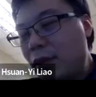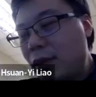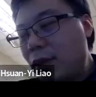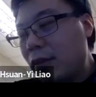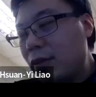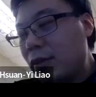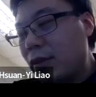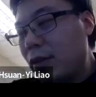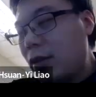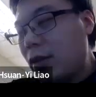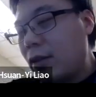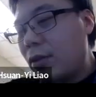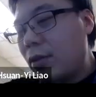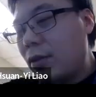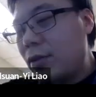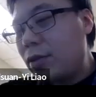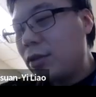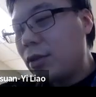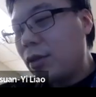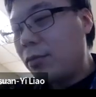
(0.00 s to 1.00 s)
need a certain
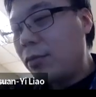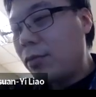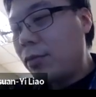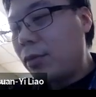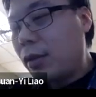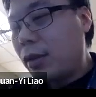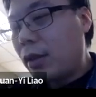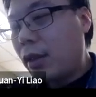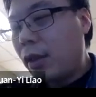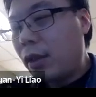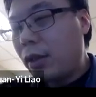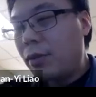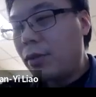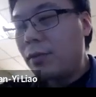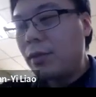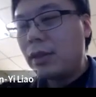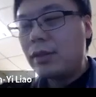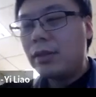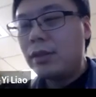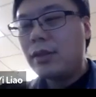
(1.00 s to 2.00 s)
notion of
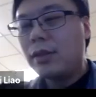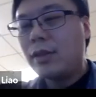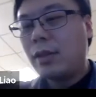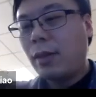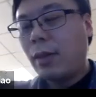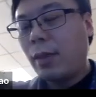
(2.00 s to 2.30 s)
equivalence.